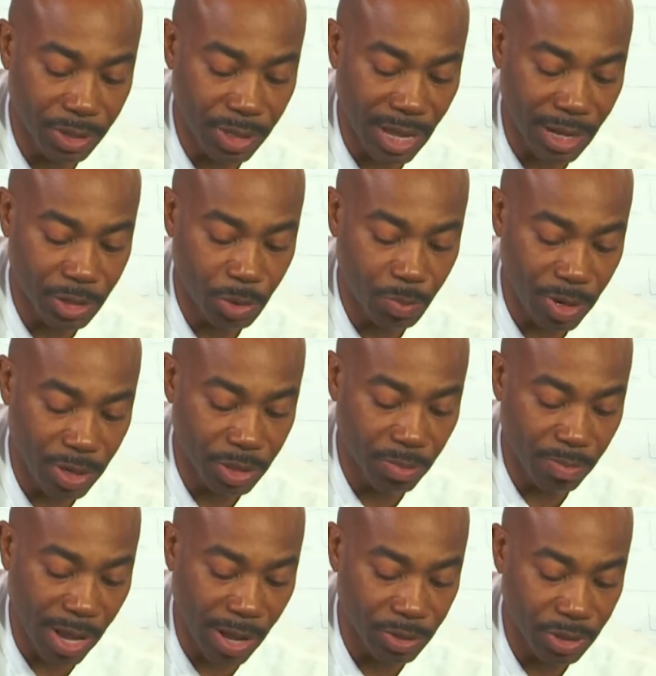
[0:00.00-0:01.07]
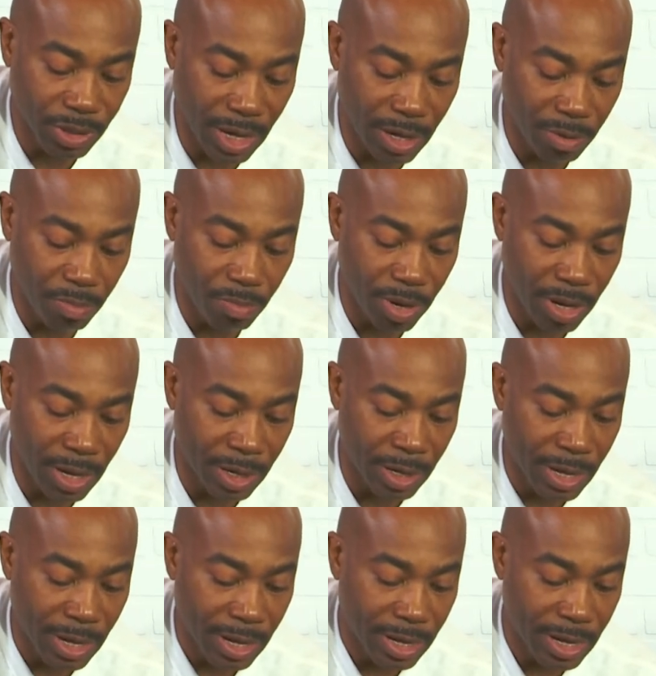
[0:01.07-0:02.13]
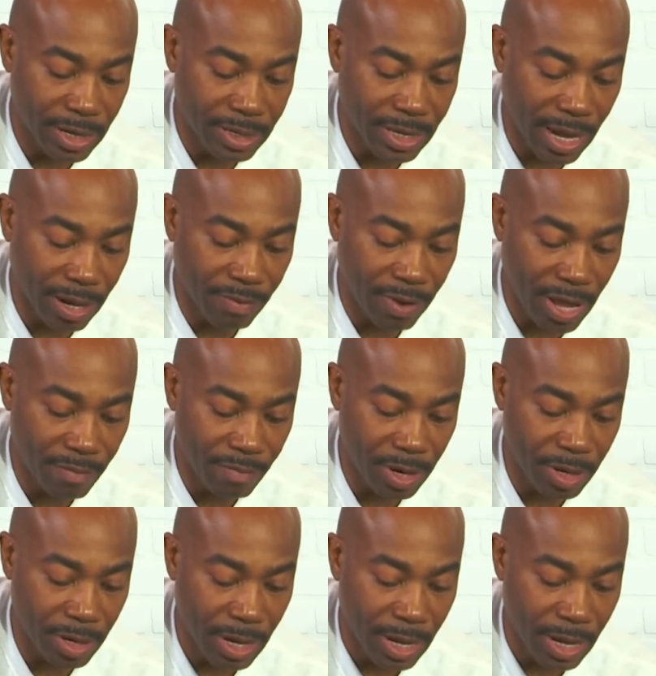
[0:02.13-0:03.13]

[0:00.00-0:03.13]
that speaks about Satan being kicked out of heaven.